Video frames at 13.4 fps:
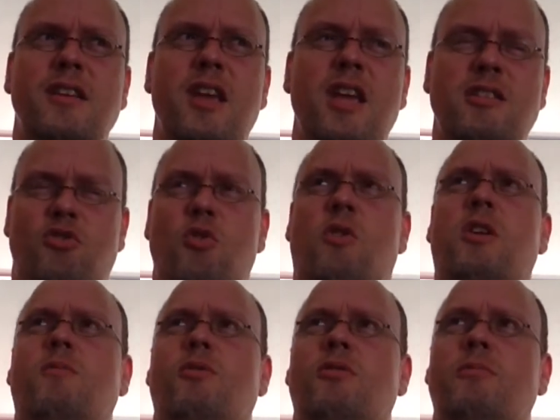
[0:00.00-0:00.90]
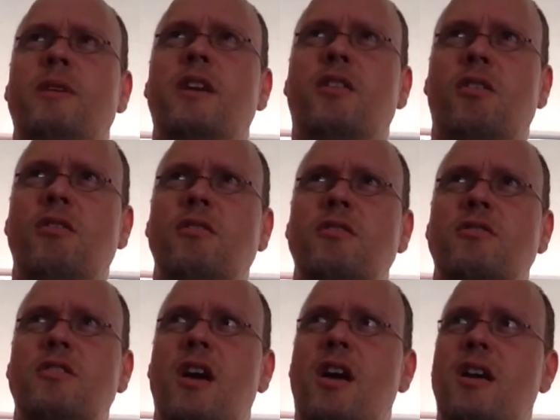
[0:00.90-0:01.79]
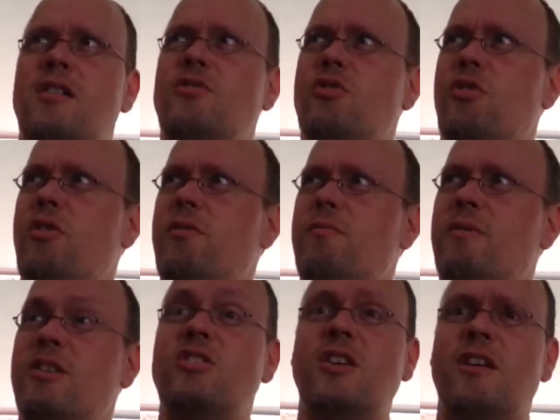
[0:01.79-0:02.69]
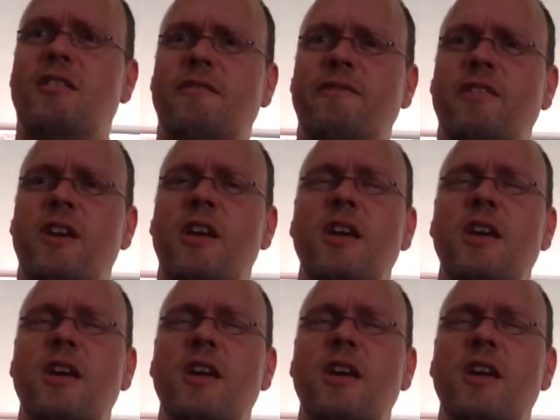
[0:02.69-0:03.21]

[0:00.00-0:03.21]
enjoyable, because I enjoy them myself.